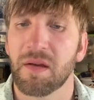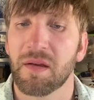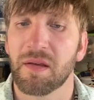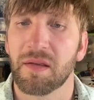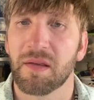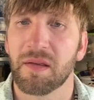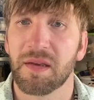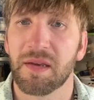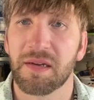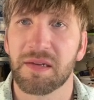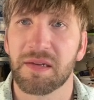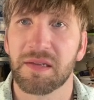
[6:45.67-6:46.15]

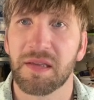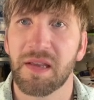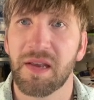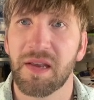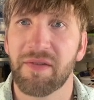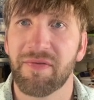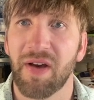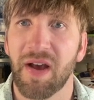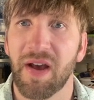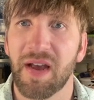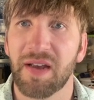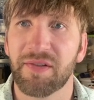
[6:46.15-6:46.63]
These
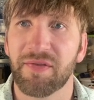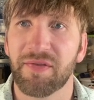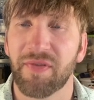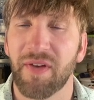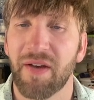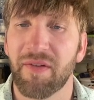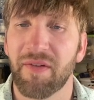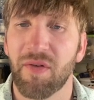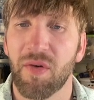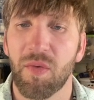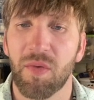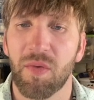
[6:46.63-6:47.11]
Levi's
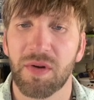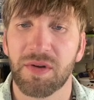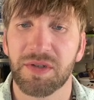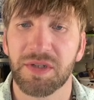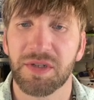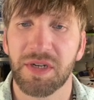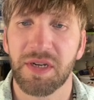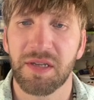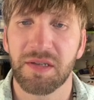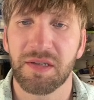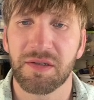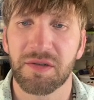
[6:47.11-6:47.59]
501
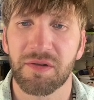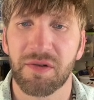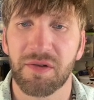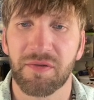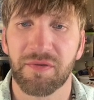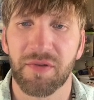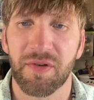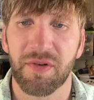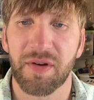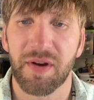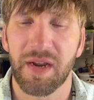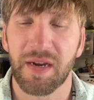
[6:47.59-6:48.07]
jeans sold
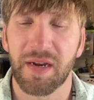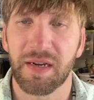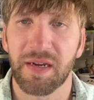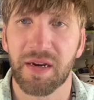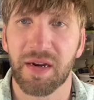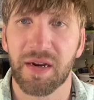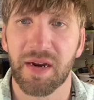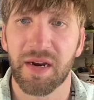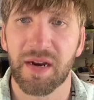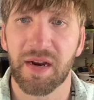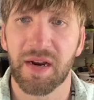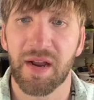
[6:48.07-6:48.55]
for
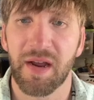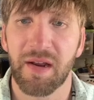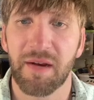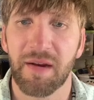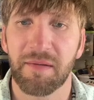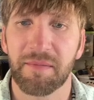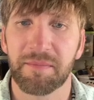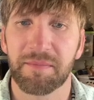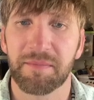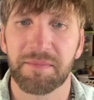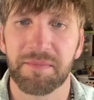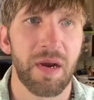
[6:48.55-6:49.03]

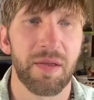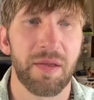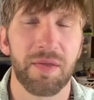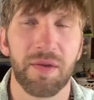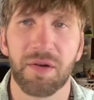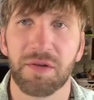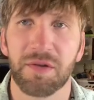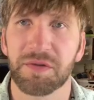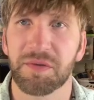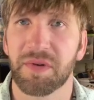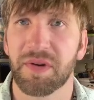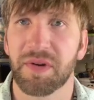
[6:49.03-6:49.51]
$19.99.
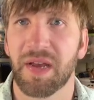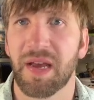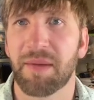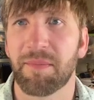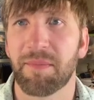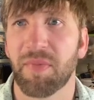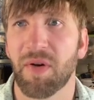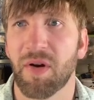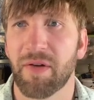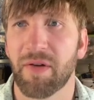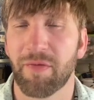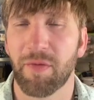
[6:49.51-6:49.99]
Those were again
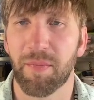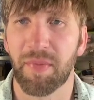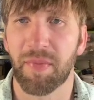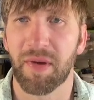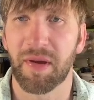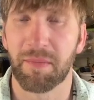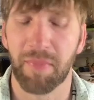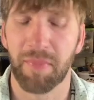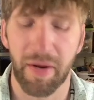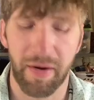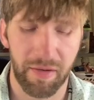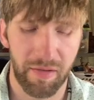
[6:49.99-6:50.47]
part of a
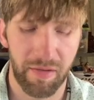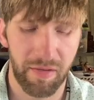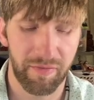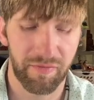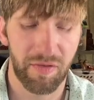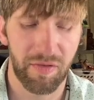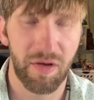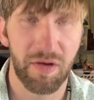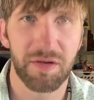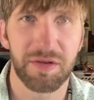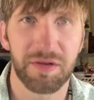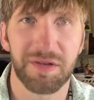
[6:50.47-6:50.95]
big bundle of
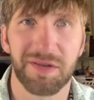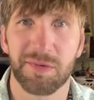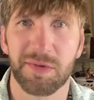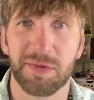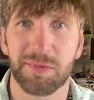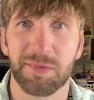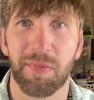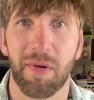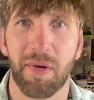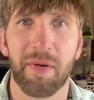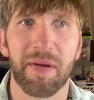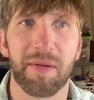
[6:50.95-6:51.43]
clothes, so it was
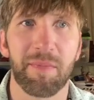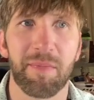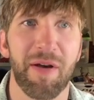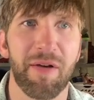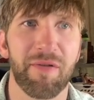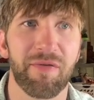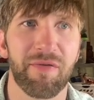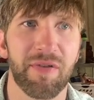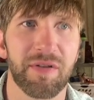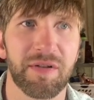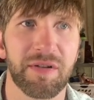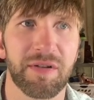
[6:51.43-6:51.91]
probably
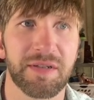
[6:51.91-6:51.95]
about 50